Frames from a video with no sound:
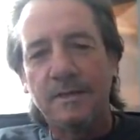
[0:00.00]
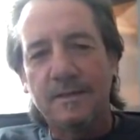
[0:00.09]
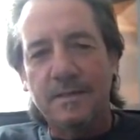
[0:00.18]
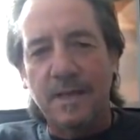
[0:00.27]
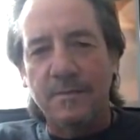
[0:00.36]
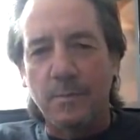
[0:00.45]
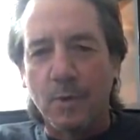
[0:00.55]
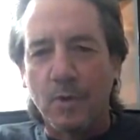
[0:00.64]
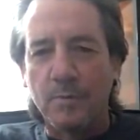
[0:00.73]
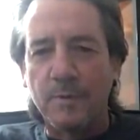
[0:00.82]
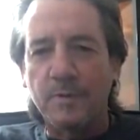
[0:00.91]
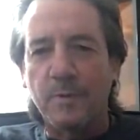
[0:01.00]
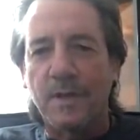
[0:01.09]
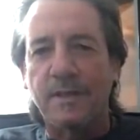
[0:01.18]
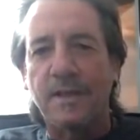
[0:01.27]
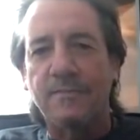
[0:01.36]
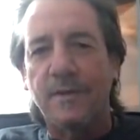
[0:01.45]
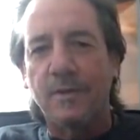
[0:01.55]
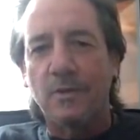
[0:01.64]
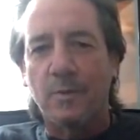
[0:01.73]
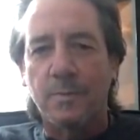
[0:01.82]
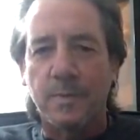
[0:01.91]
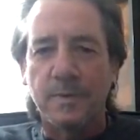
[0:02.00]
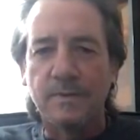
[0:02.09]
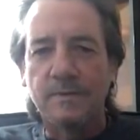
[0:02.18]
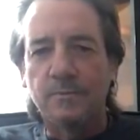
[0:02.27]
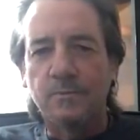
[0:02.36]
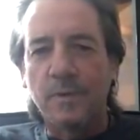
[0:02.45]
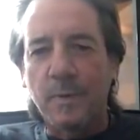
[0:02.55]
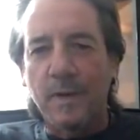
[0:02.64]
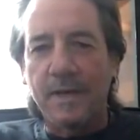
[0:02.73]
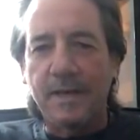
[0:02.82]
I signed for Bournemouth. We had the FA Cup replay